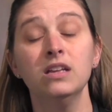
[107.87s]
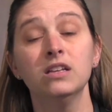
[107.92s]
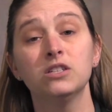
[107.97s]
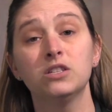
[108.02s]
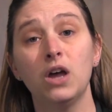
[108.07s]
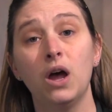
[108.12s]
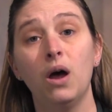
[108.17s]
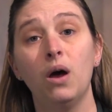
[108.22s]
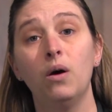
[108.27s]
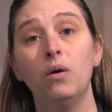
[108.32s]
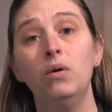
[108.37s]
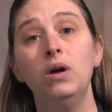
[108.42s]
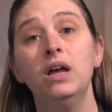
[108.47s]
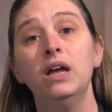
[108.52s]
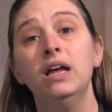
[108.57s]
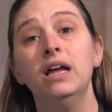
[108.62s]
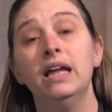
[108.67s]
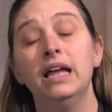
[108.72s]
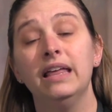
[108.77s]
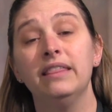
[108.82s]
So
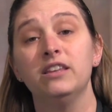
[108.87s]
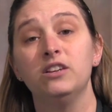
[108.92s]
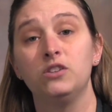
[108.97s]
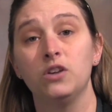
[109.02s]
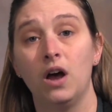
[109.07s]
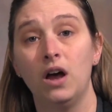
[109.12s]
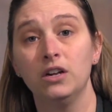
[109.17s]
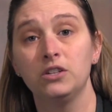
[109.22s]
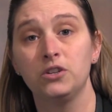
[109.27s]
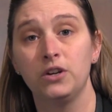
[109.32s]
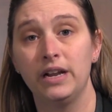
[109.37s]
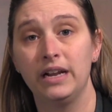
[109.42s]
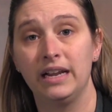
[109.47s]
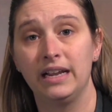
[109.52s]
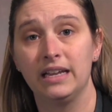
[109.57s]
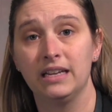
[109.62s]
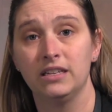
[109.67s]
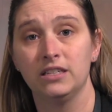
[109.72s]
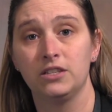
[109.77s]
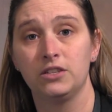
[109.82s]
in the dog
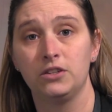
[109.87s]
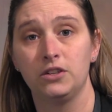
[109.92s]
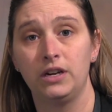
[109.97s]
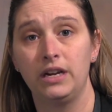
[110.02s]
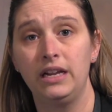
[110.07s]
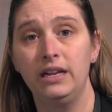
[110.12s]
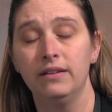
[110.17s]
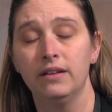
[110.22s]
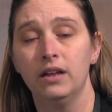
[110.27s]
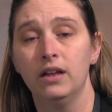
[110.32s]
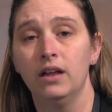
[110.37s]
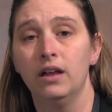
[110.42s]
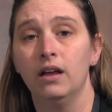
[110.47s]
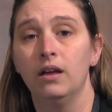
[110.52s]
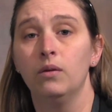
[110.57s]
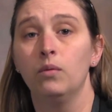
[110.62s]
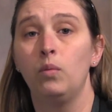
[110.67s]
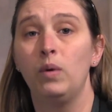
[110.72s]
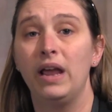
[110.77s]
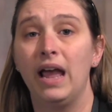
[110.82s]
training industry,
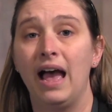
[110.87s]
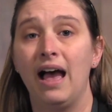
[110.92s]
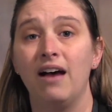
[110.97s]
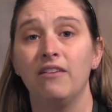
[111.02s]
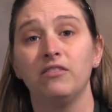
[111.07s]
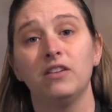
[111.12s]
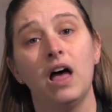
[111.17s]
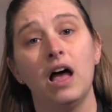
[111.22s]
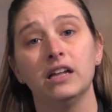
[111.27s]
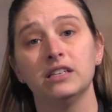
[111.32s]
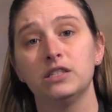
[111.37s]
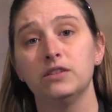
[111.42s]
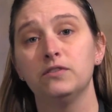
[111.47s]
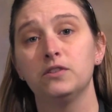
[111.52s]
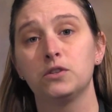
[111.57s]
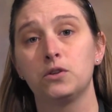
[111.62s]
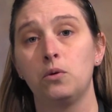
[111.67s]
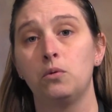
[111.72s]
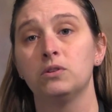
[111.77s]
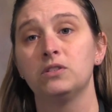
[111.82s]
we have lots
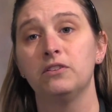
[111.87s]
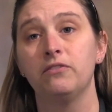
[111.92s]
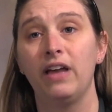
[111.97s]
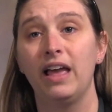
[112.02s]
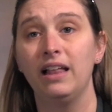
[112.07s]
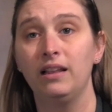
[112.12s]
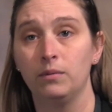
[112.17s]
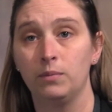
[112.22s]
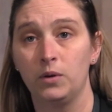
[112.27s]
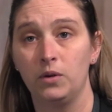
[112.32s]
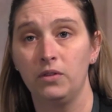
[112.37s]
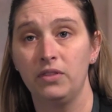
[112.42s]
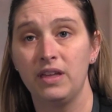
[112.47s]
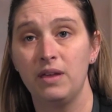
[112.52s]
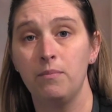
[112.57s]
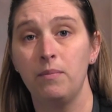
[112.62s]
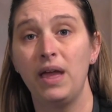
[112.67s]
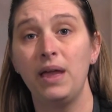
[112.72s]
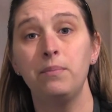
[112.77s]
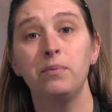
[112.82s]
of schools available
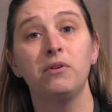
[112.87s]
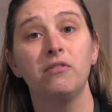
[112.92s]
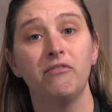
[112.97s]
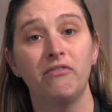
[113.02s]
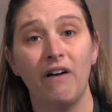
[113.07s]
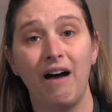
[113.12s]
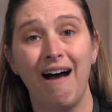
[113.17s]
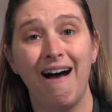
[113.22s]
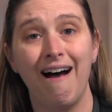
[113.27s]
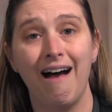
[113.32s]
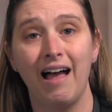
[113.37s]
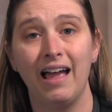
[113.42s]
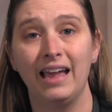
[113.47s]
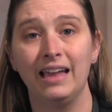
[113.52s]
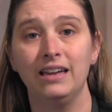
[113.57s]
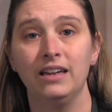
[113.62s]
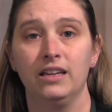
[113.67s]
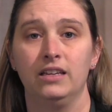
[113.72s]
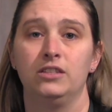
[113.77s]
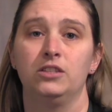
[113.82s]
that may
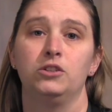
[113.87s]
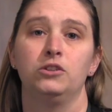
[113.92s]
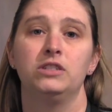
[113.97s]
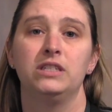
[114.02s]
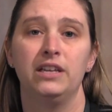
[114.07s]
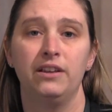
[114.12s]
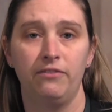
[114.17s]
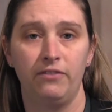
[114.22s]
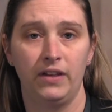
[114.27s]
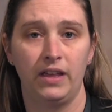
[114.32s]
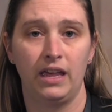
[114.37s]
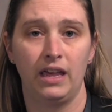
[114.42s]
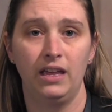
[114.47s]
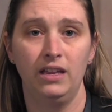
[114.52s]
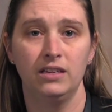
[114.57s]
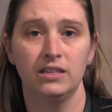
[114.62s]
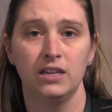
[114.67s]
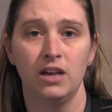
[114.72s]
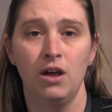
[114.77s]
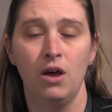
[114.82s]
provide a
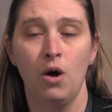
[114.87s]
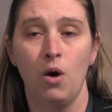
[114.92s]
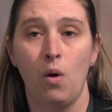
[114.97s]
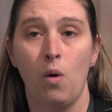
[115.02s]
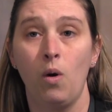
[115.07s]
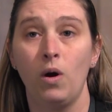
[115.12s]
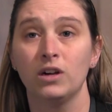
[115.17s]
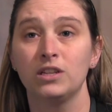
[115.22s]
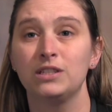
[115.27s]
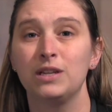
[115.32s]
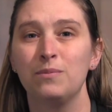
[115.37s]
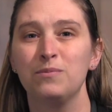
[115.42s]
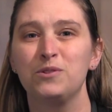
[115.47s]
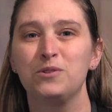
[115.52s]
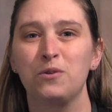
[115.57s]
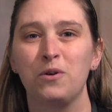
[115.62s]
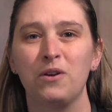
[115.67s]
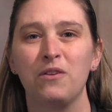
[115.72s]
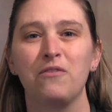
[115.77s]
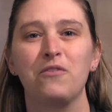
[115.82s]
certificate or some
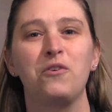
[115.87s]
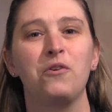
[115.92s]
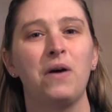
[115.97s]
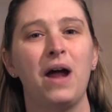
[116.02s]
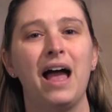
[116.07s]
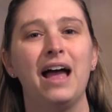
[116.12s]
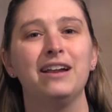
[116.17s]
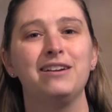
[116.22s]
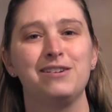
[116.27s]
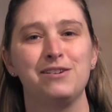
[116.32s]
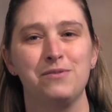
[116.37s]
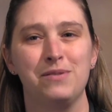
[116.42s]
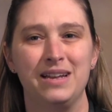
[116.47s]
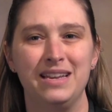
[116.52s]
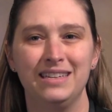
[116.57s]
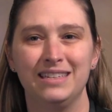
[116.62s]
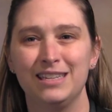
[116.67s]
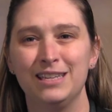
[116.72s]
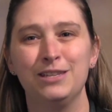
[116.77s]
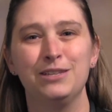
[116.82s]
sort of
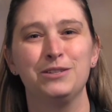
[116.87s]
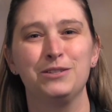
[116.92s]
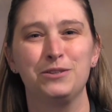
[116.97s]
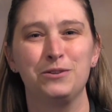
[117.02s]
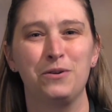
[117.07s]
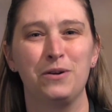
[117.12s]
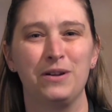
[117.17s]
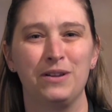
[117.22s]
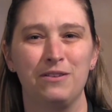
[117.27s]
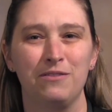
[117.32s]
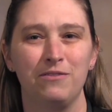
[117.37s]
graduate sort